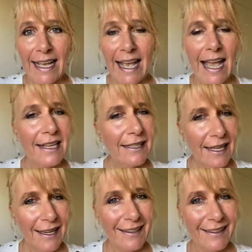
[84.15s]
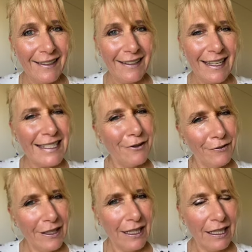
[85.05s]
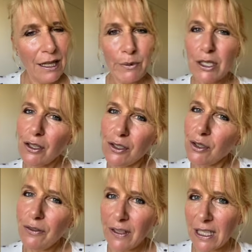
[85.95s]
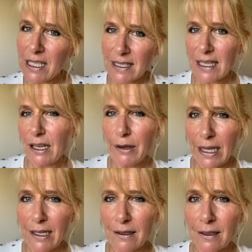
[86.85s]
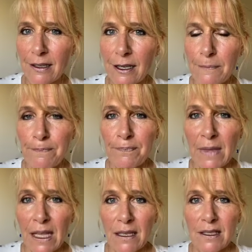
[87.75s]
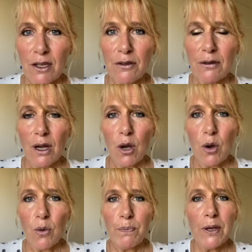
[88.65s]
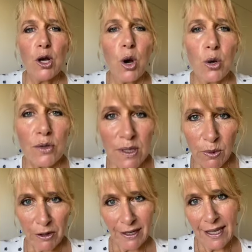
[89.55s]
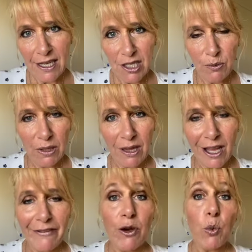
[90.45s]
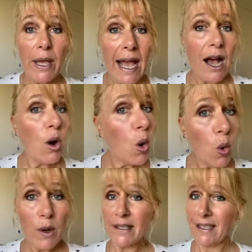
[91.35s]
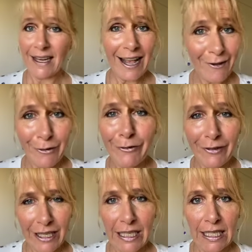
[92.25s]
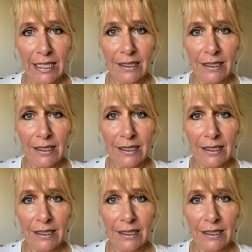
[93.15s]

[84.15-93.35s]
And yet, it's a feeling, like we don't do feelings in our head. So because we're engaging with life, we are always going to have a feeling.